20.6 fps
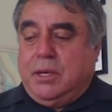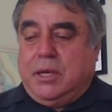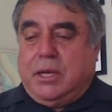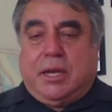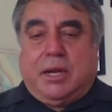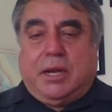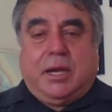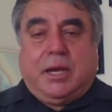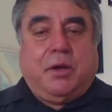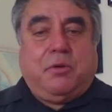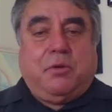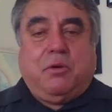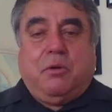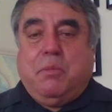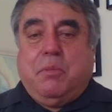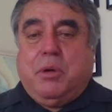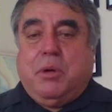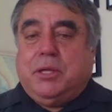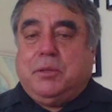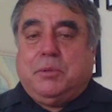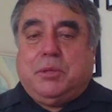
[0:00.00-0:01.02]
and 100
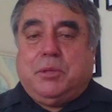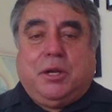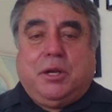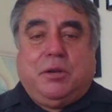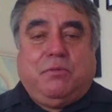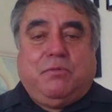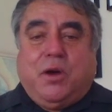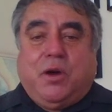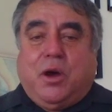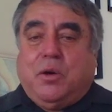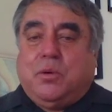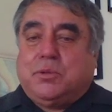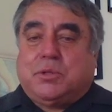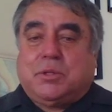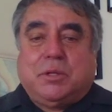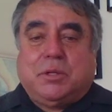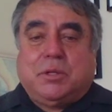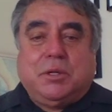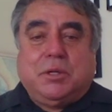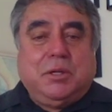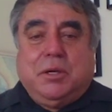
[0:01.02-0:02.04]
million didn't vote.
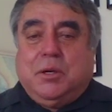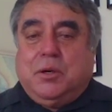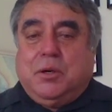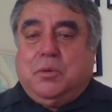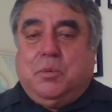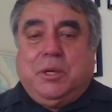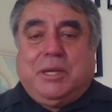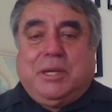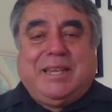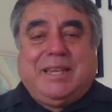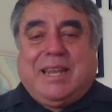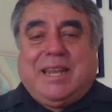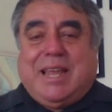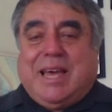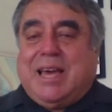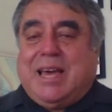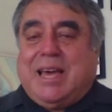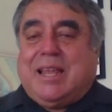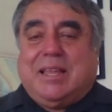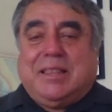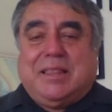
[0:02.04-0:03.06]
We
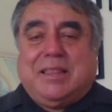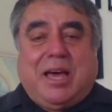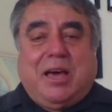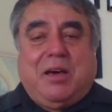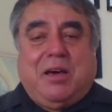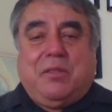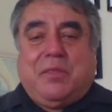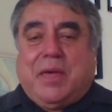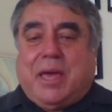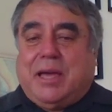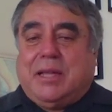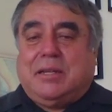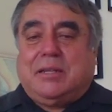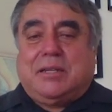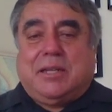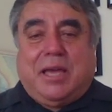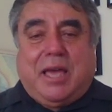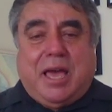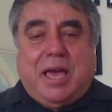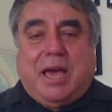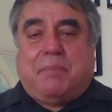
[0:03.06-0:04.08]
cannot allow that
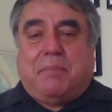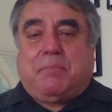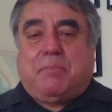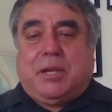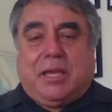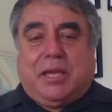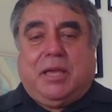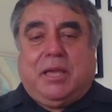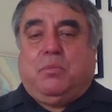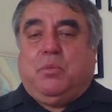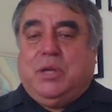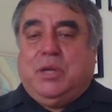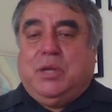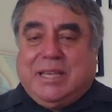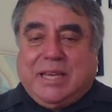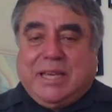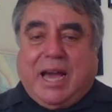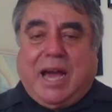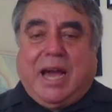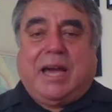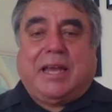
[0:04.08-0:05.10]
to happen again. We
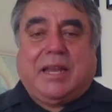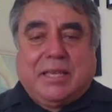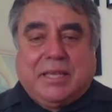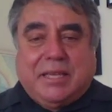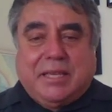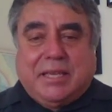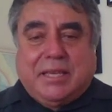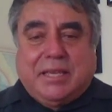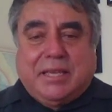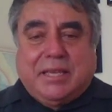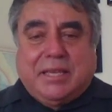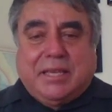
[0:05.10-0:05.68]
gotta get